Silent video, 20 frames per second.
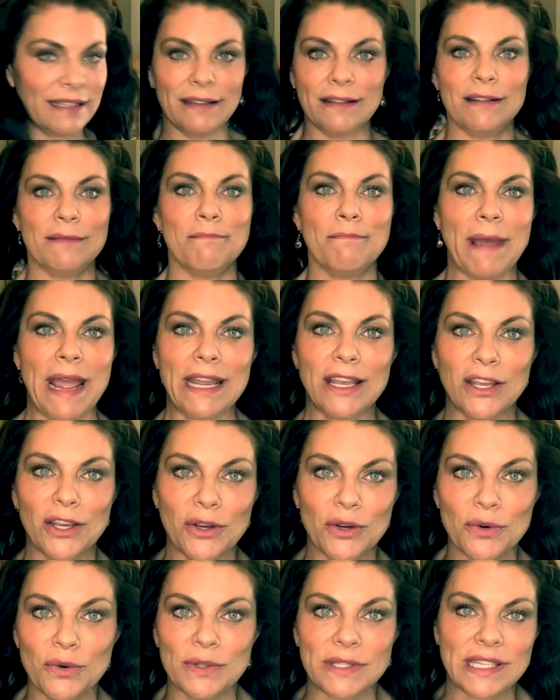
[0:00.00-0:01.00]
make
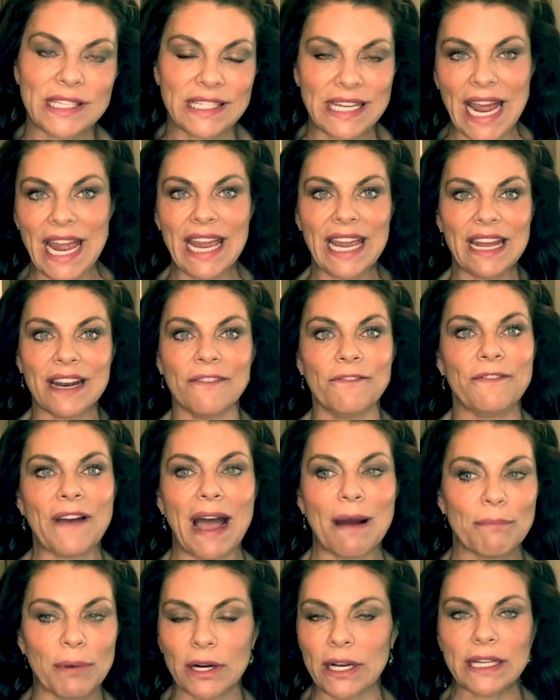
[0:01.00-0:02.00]
you stay in a
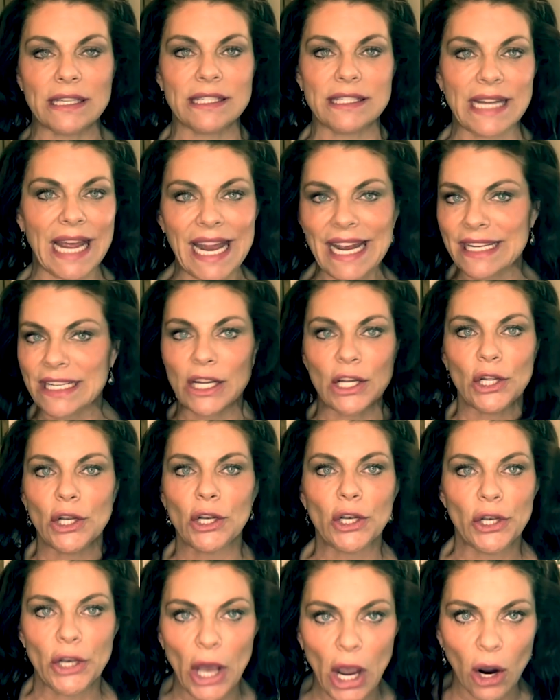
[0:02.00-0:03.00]
fat burning state?
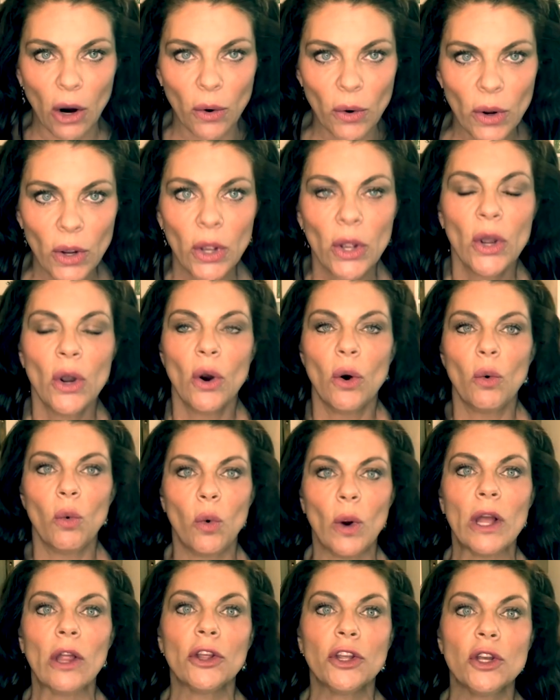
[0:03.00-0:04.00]
No.
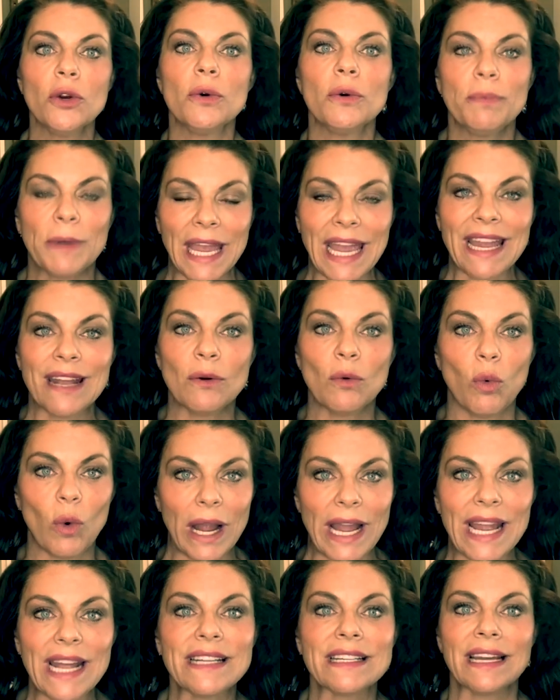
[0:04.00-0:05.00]
Will you gain
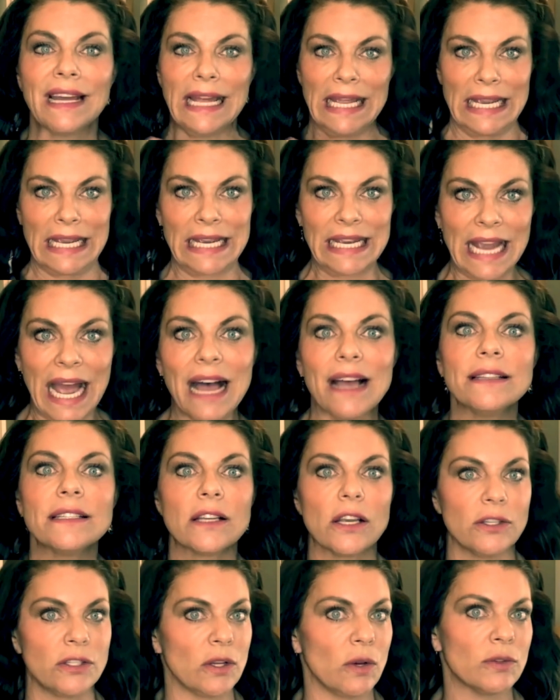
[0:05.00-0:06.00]
weight? Yes,
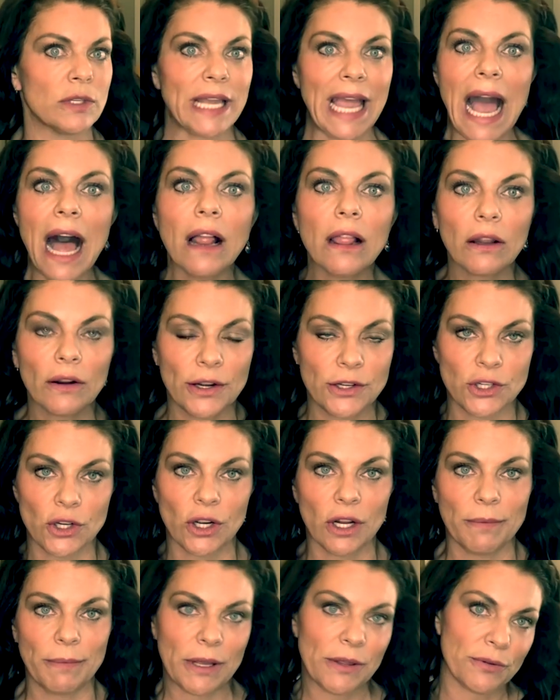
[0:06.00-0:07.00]
because those calories are
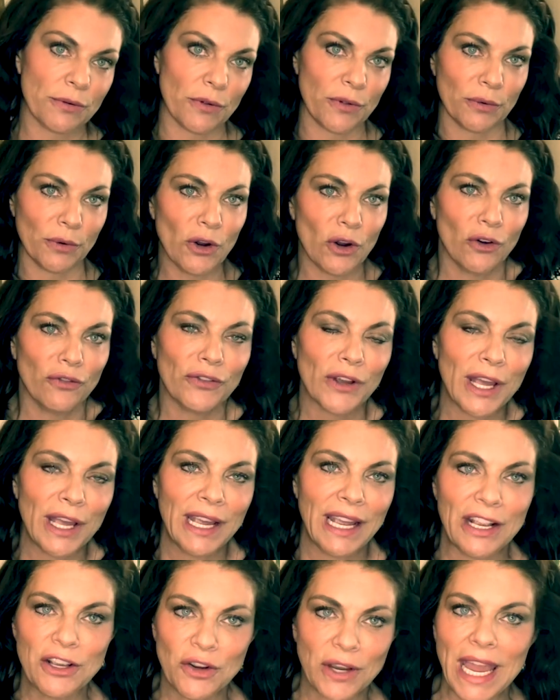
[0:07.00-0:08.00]
going to be through the roof,
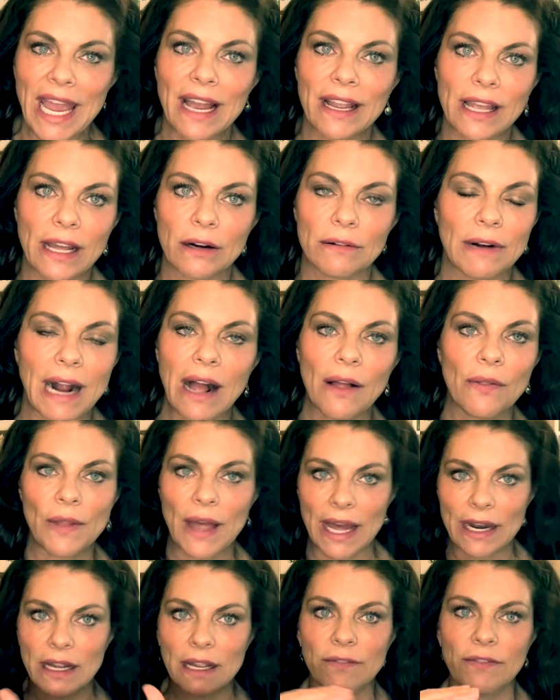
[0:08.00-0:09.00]
and you can't get around
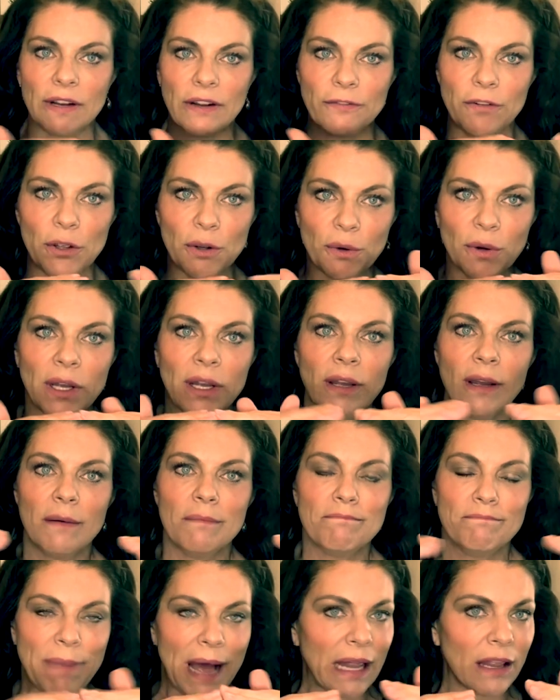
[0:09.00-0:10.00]
that even if you
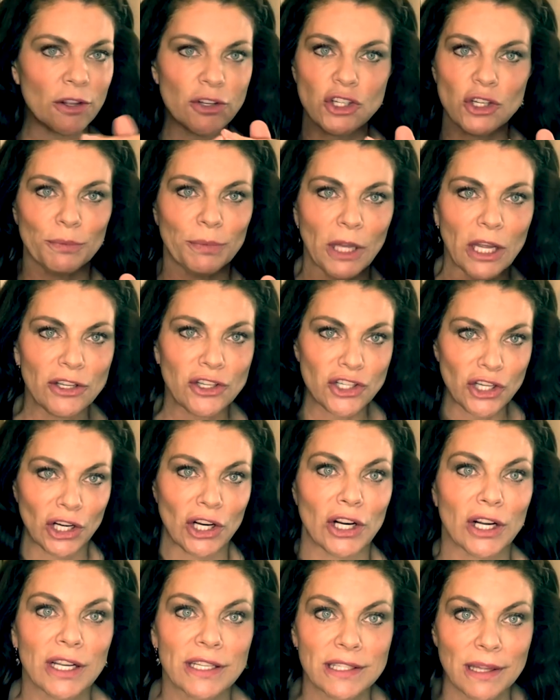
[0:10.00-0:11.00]
balance your blood sugar.
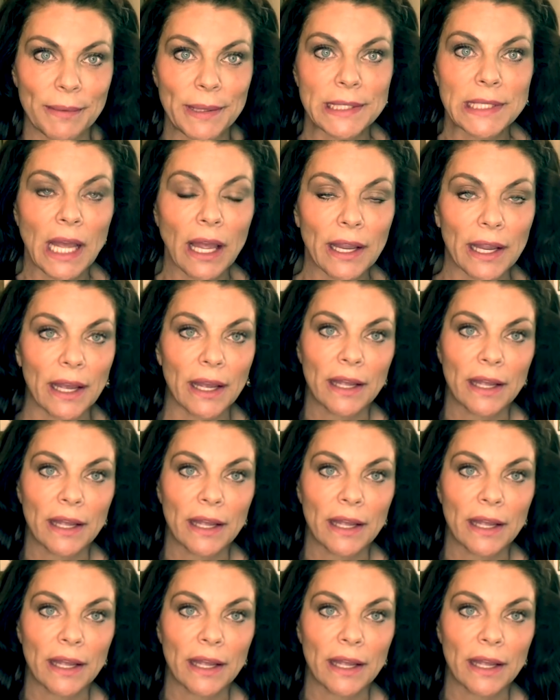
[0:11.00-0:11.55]
Because let me tell you,